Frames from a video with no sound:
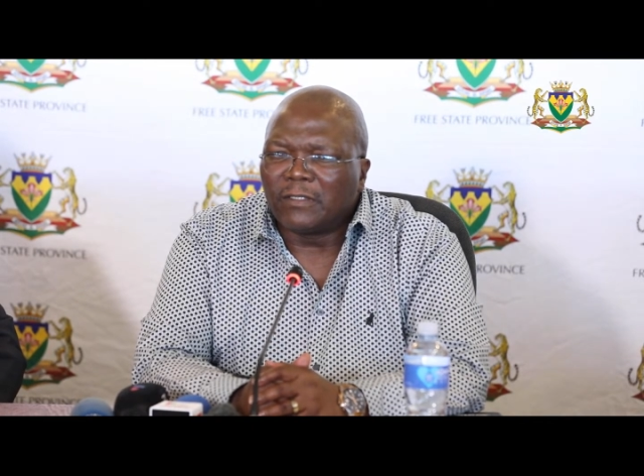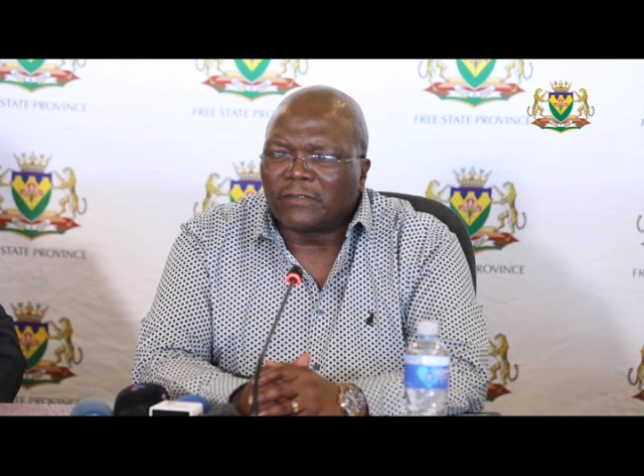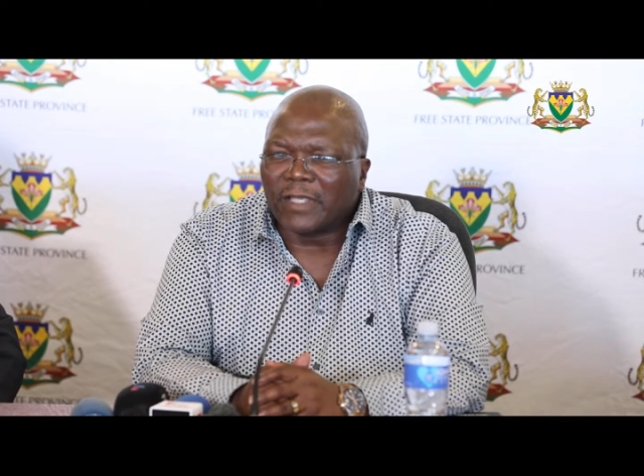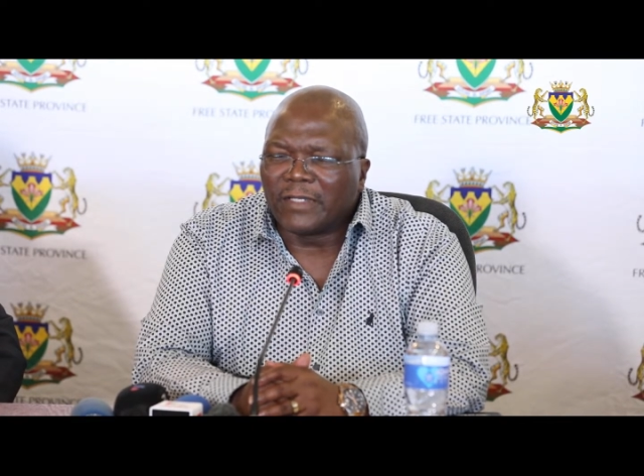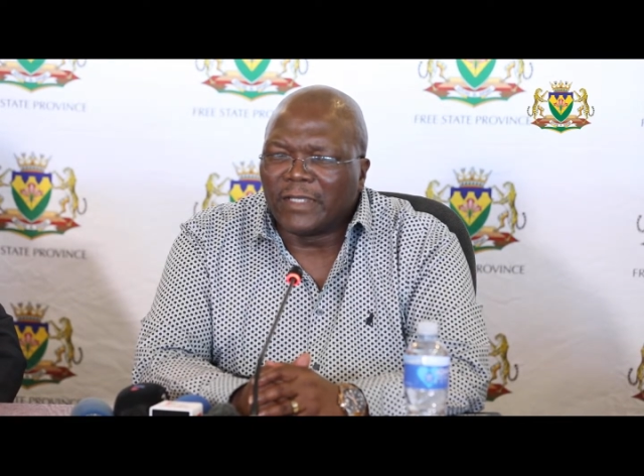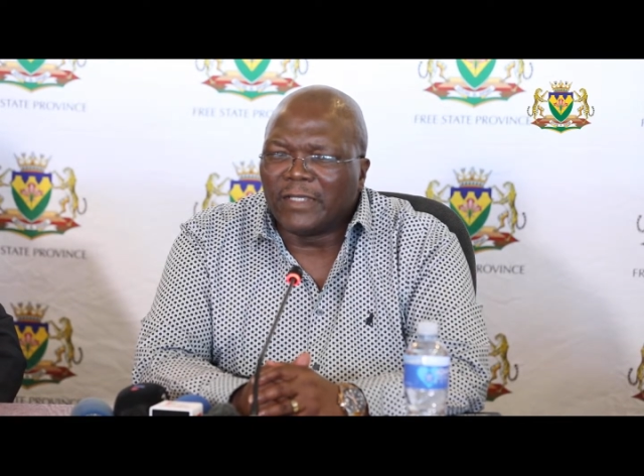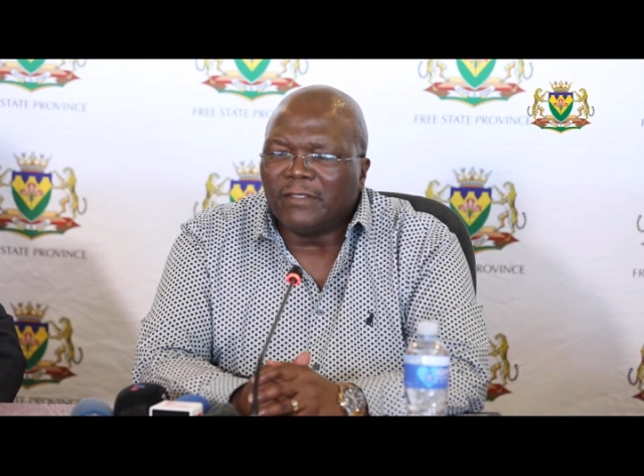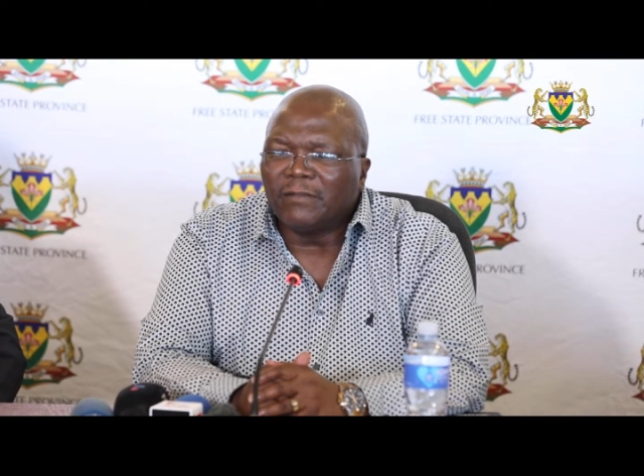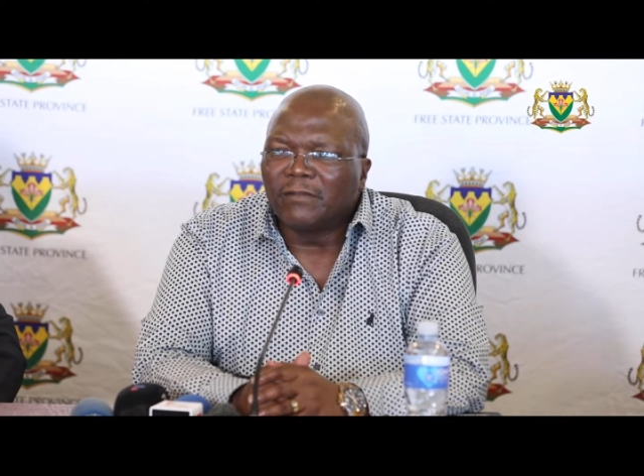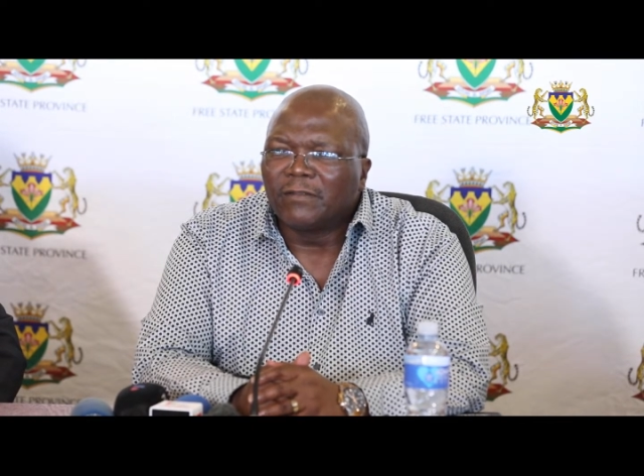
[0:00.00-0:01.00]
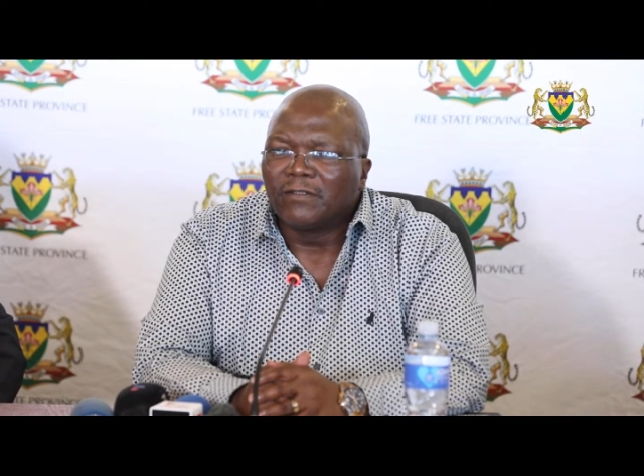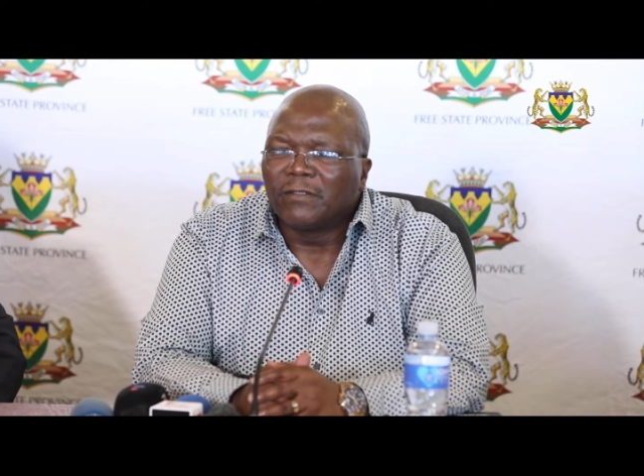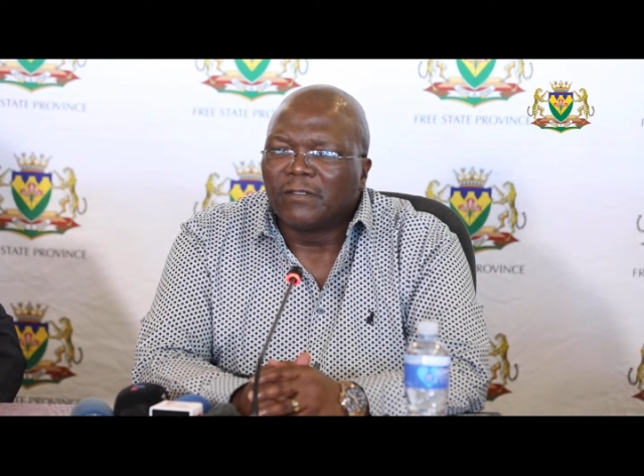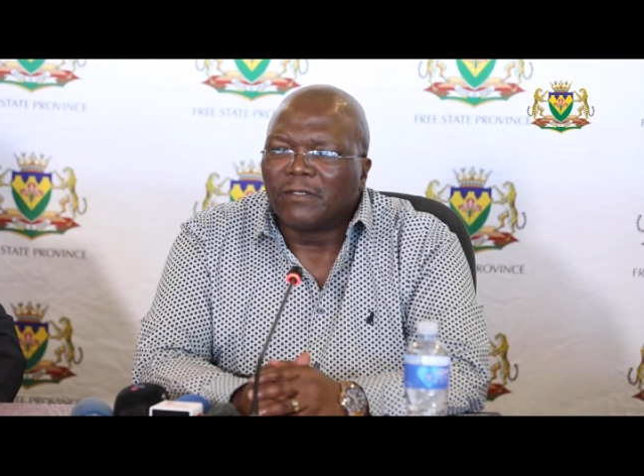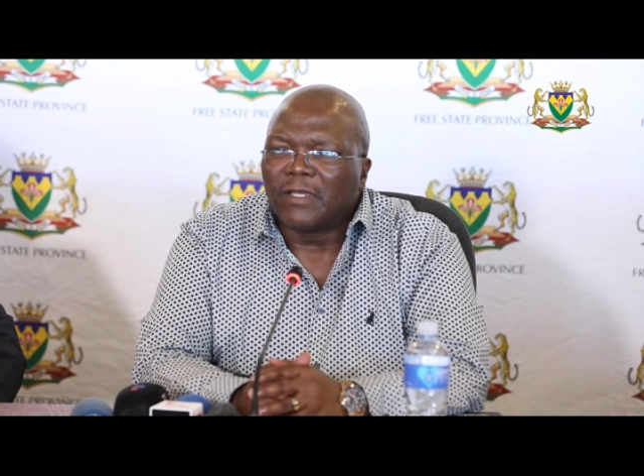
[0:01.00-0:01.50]
Sunday
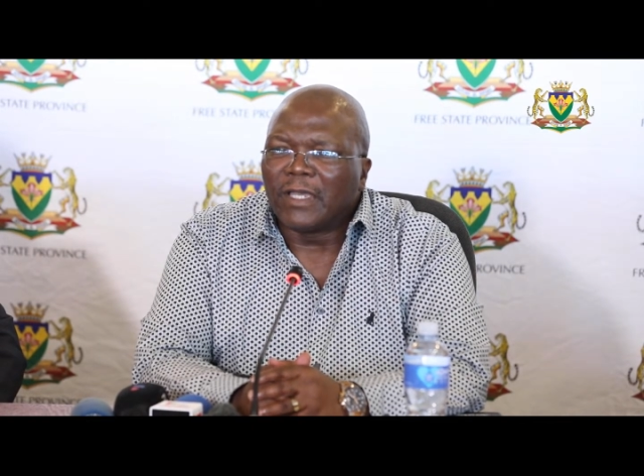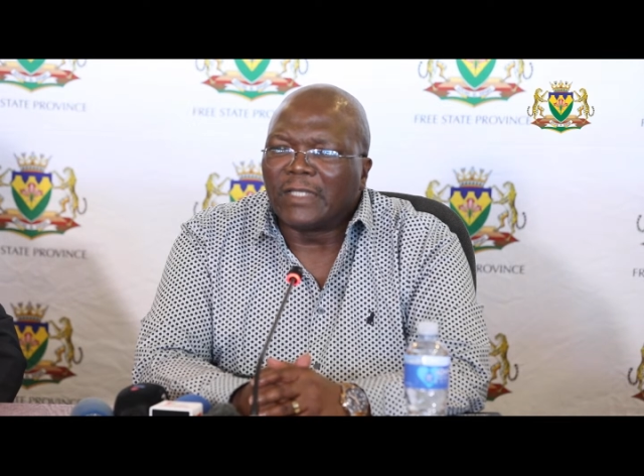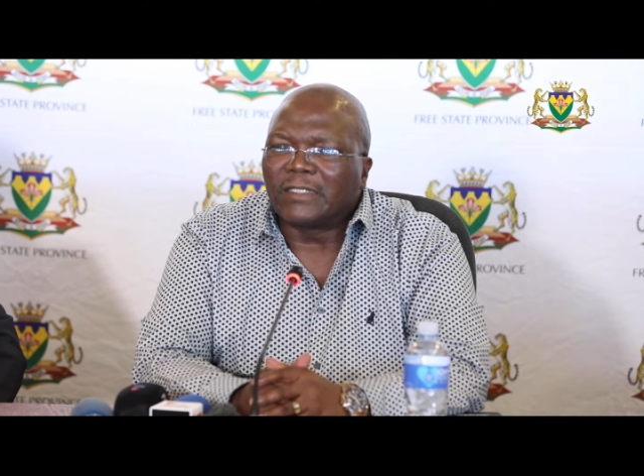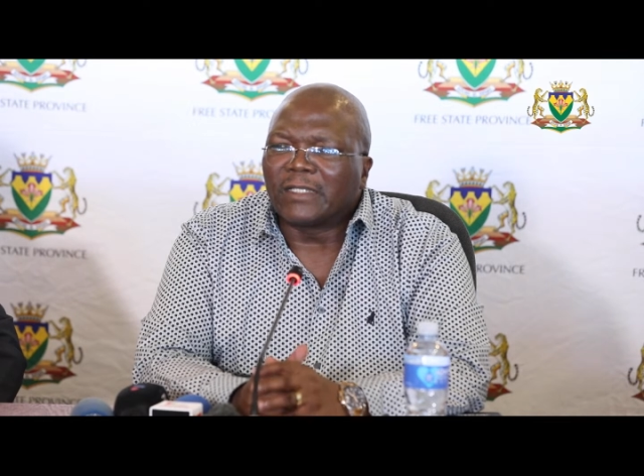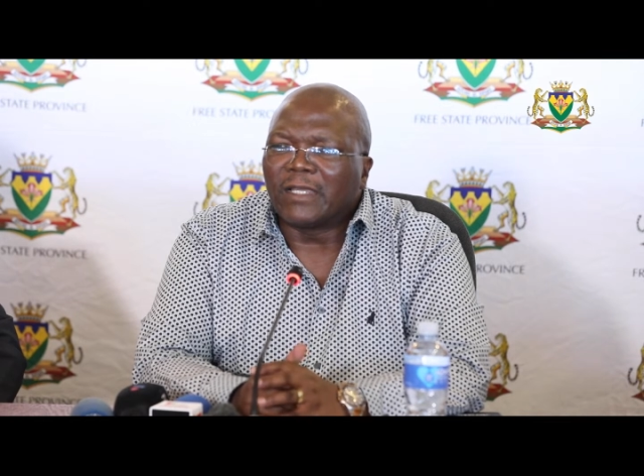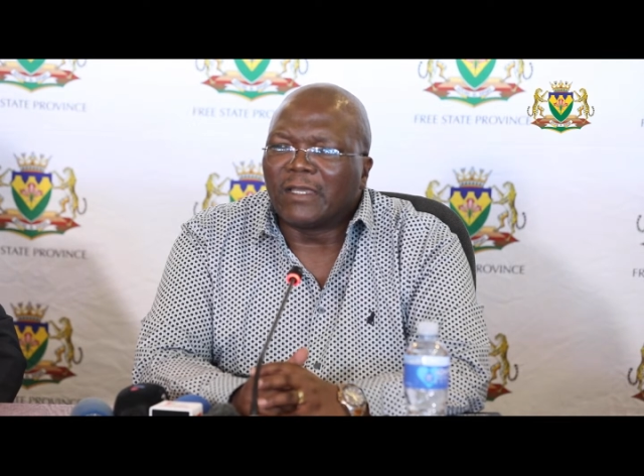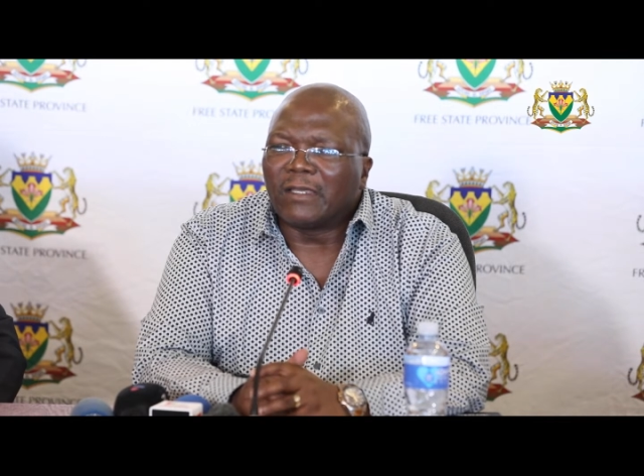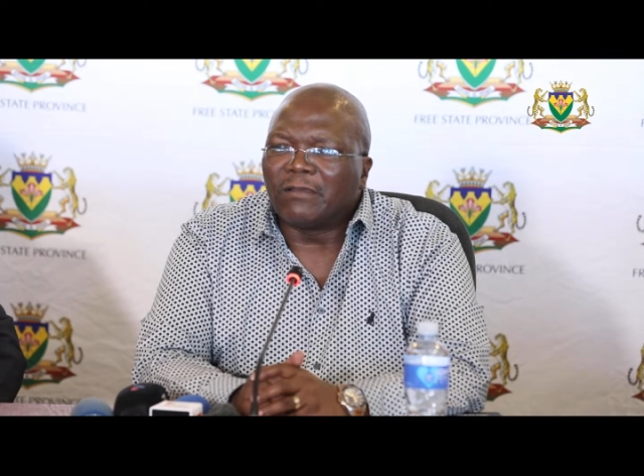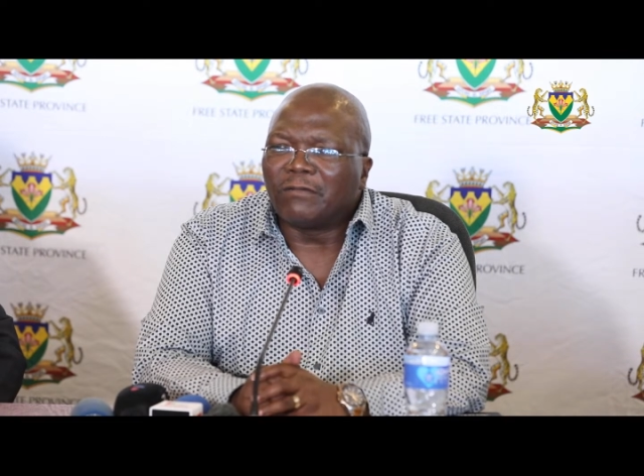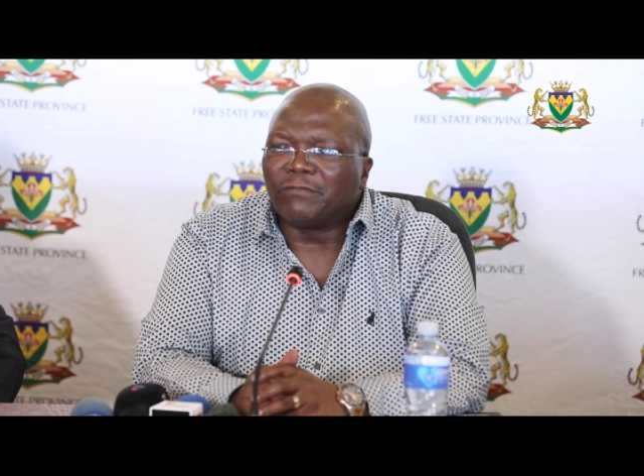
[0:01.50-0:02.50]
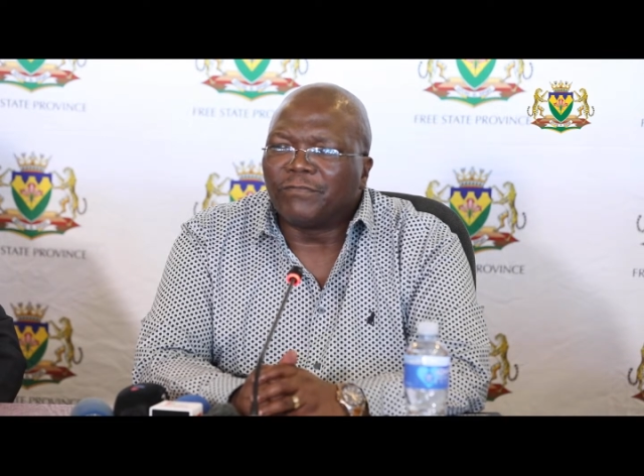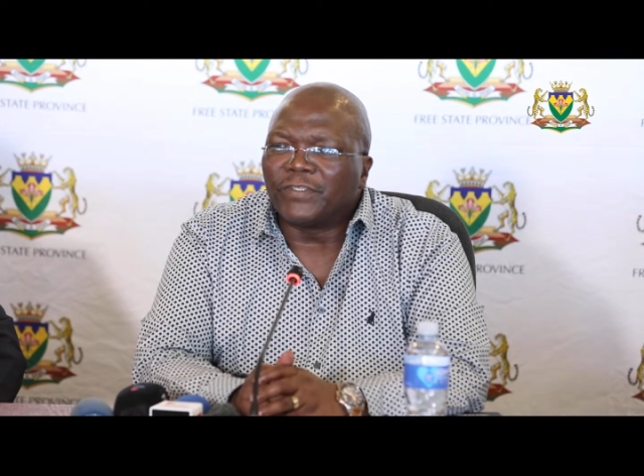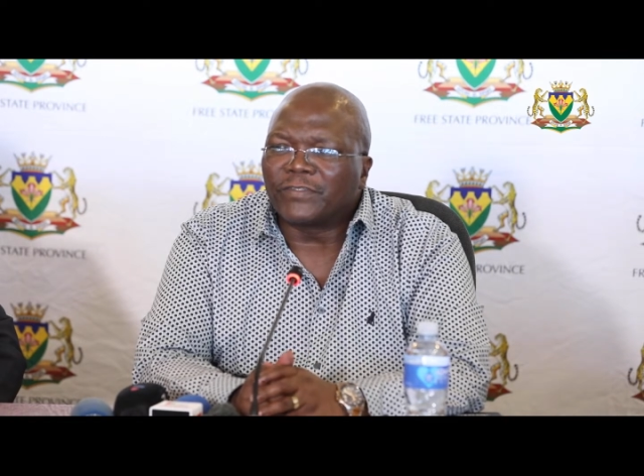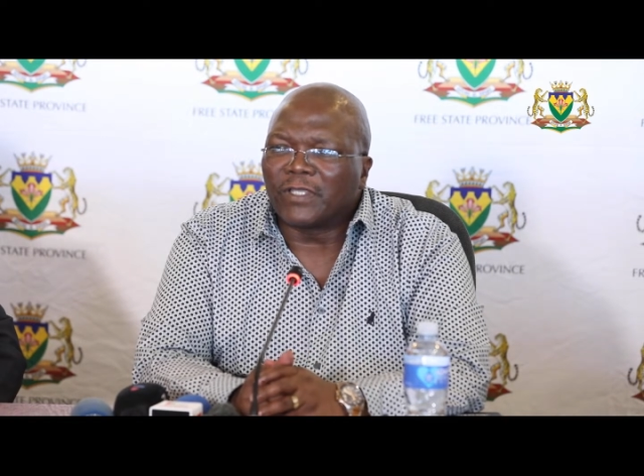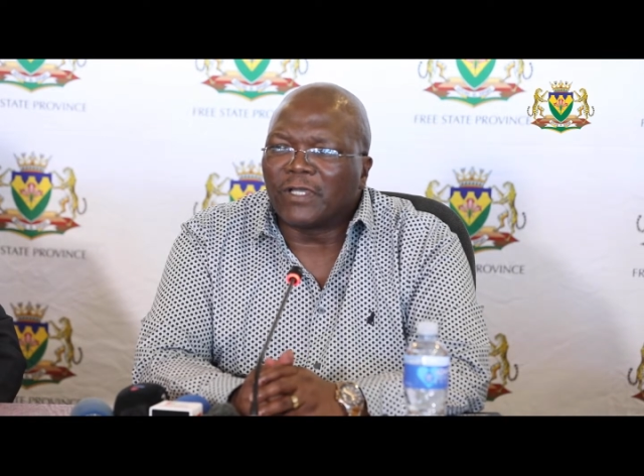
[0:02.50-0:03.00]
at
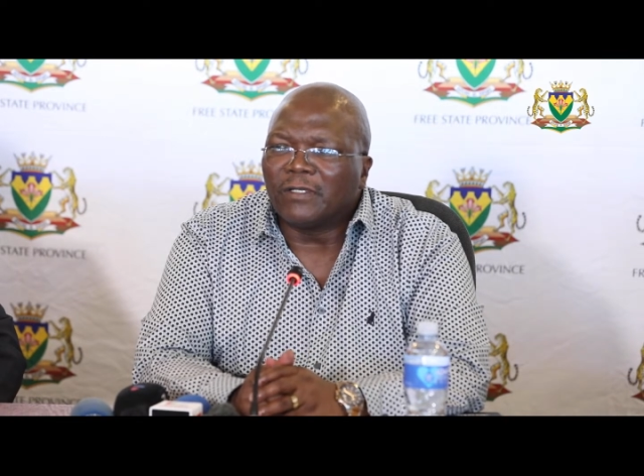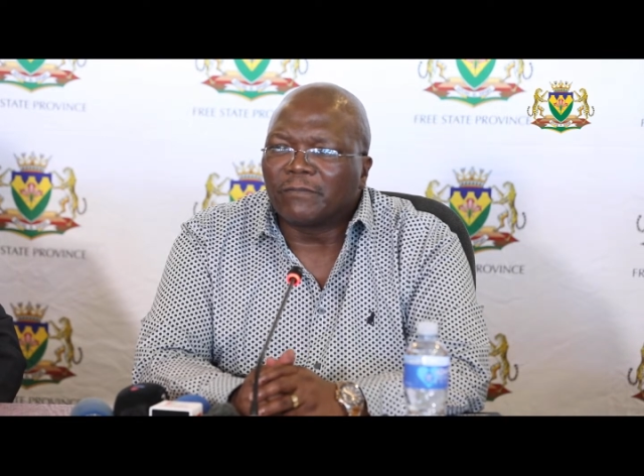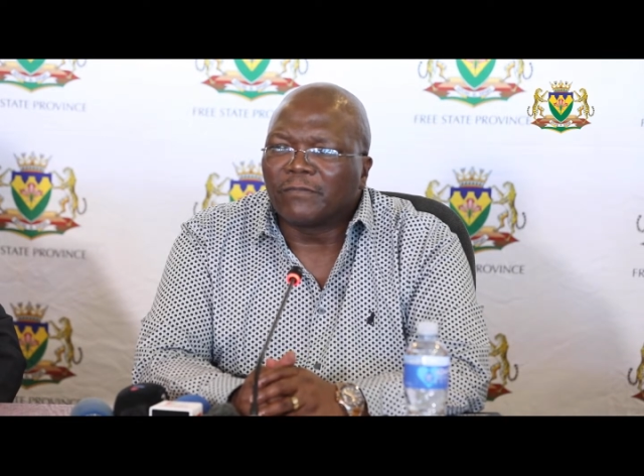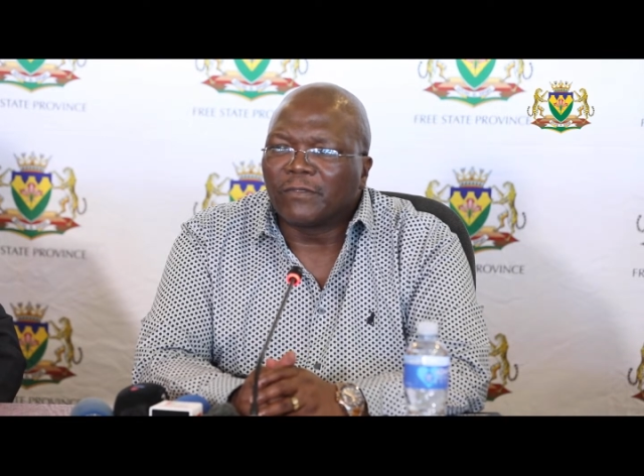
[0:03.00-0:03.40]
Vista,